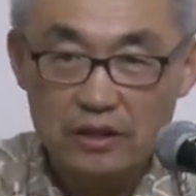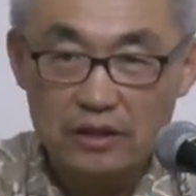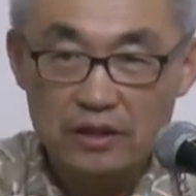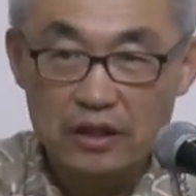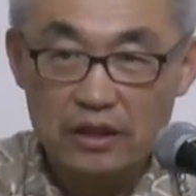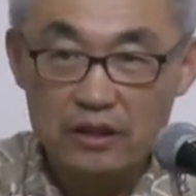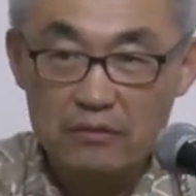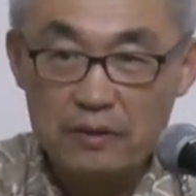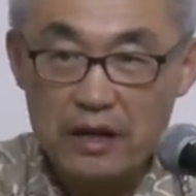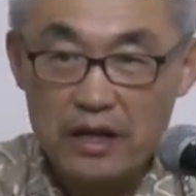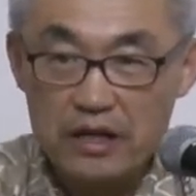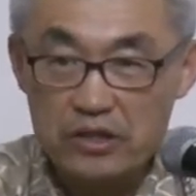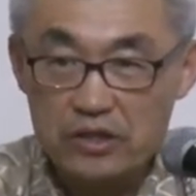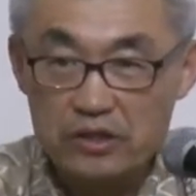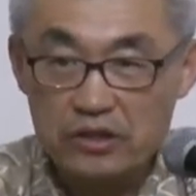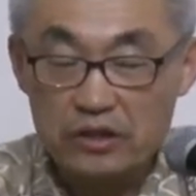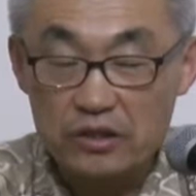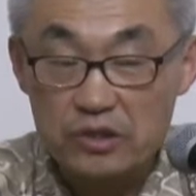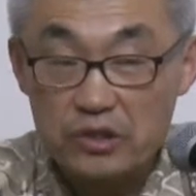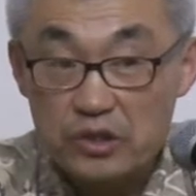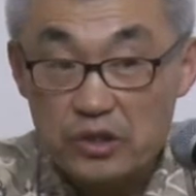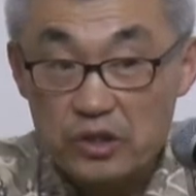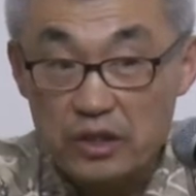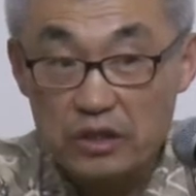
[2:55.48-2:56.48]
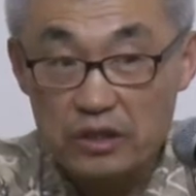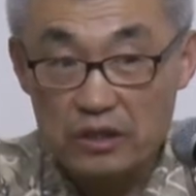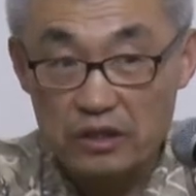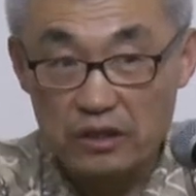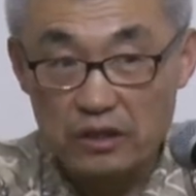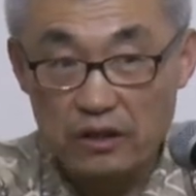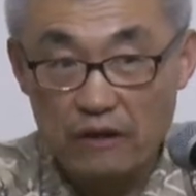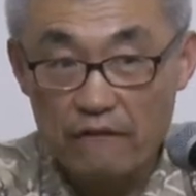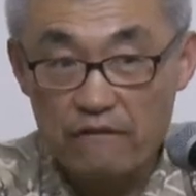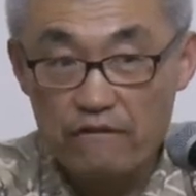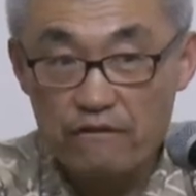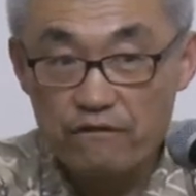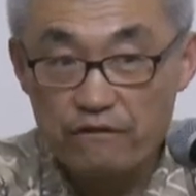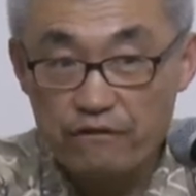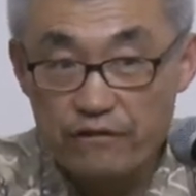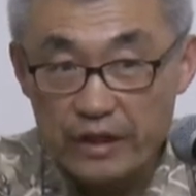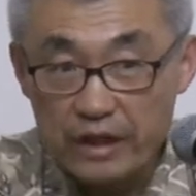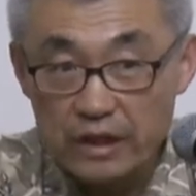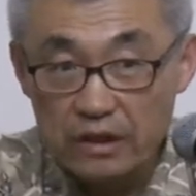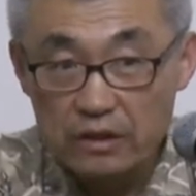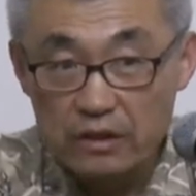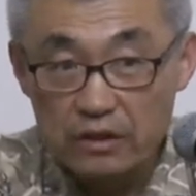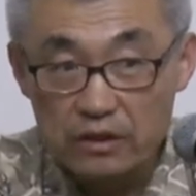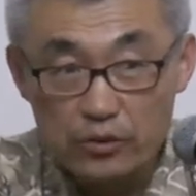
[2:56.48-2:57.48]
Now, imagine a city
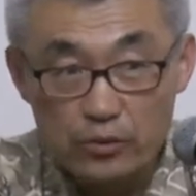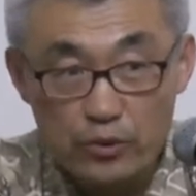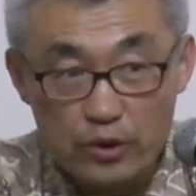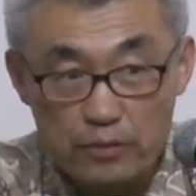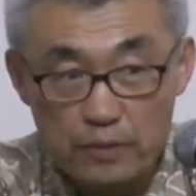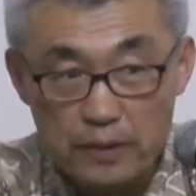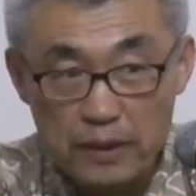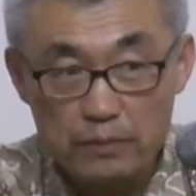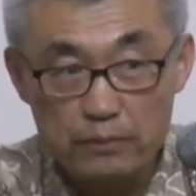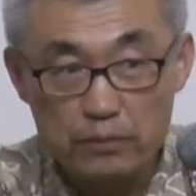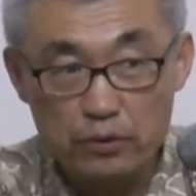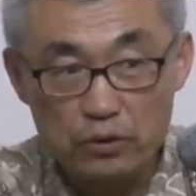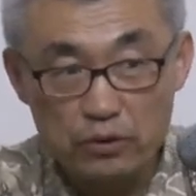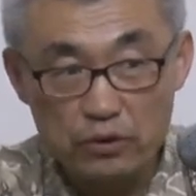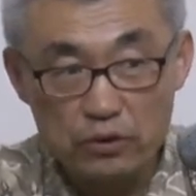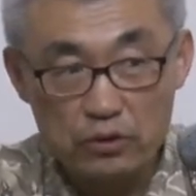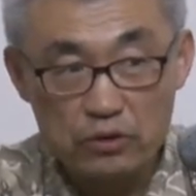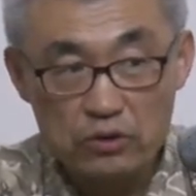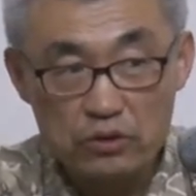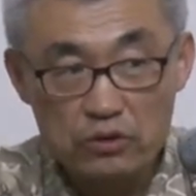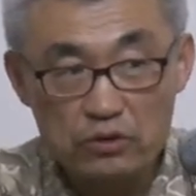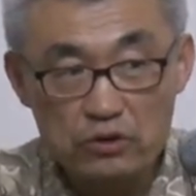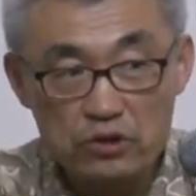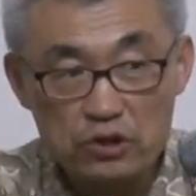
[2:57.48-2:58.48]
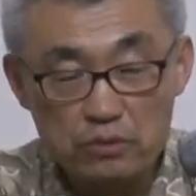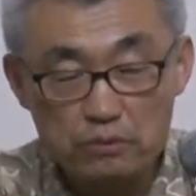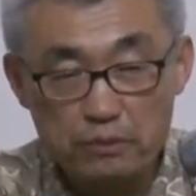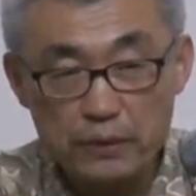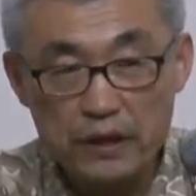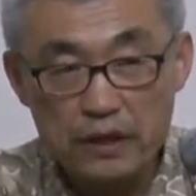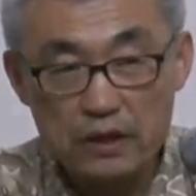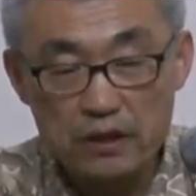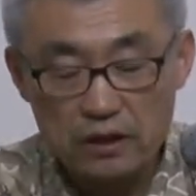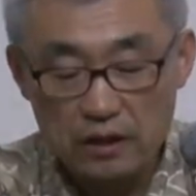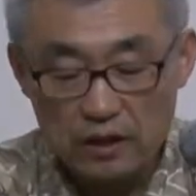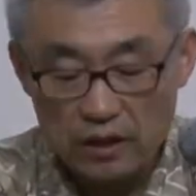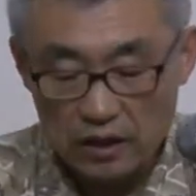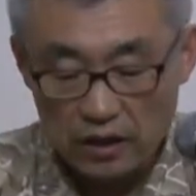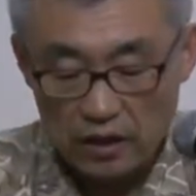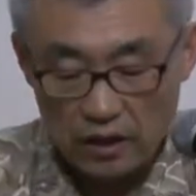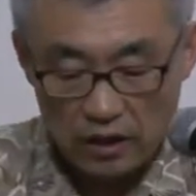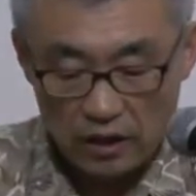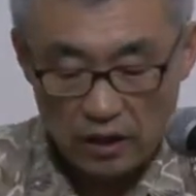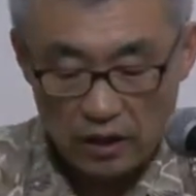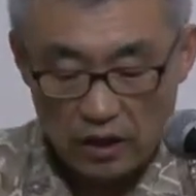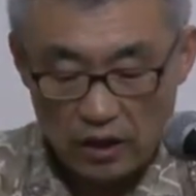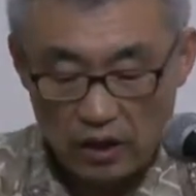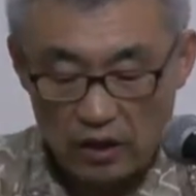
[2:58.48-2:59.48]
filled with people who speak
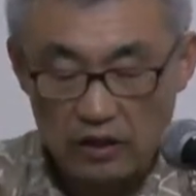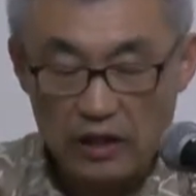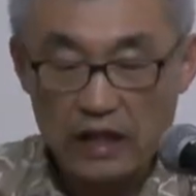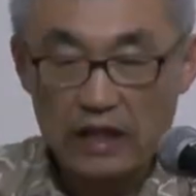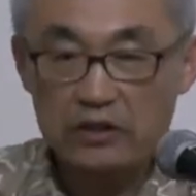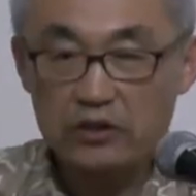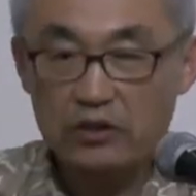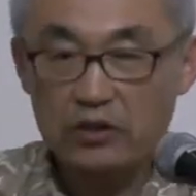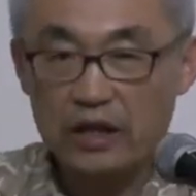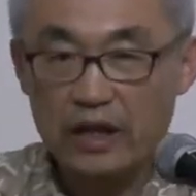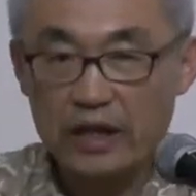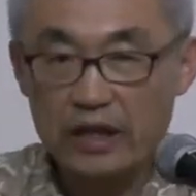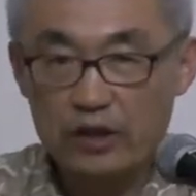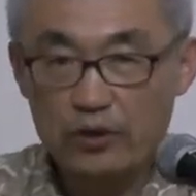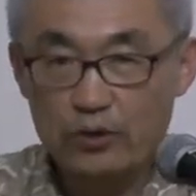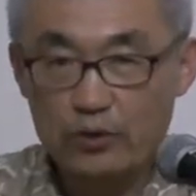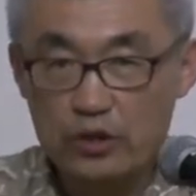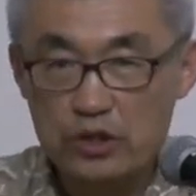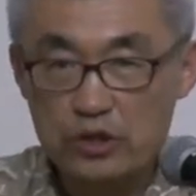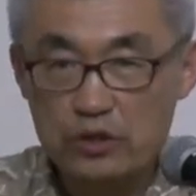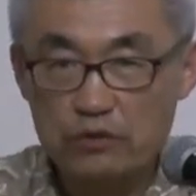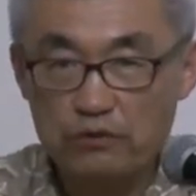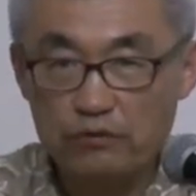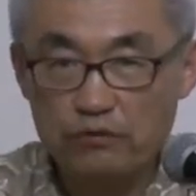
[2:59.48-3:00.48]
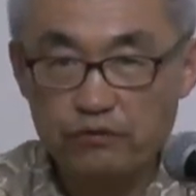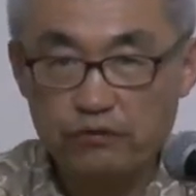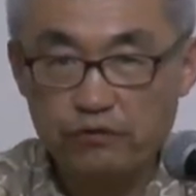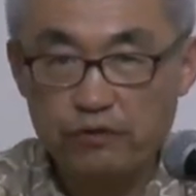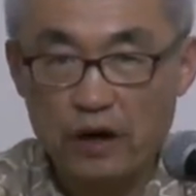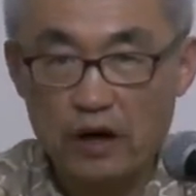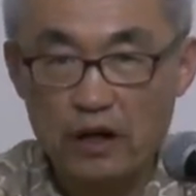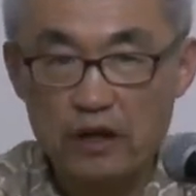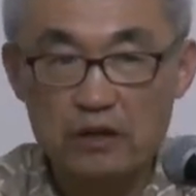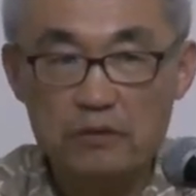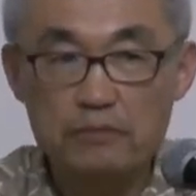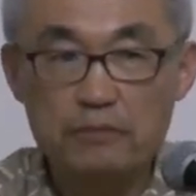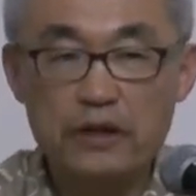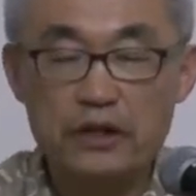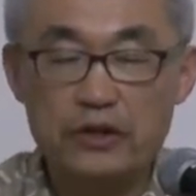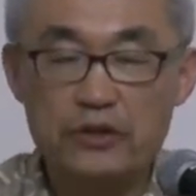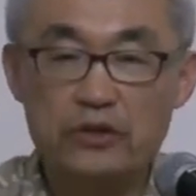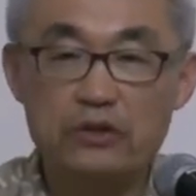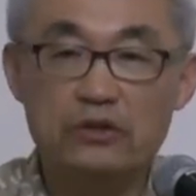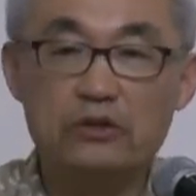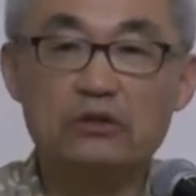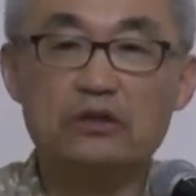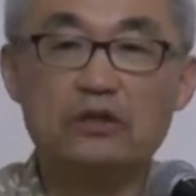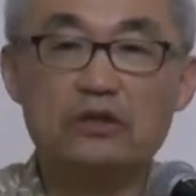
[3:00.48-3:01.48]
another language far
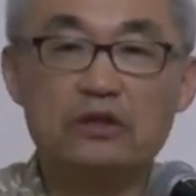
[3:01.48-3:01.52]
better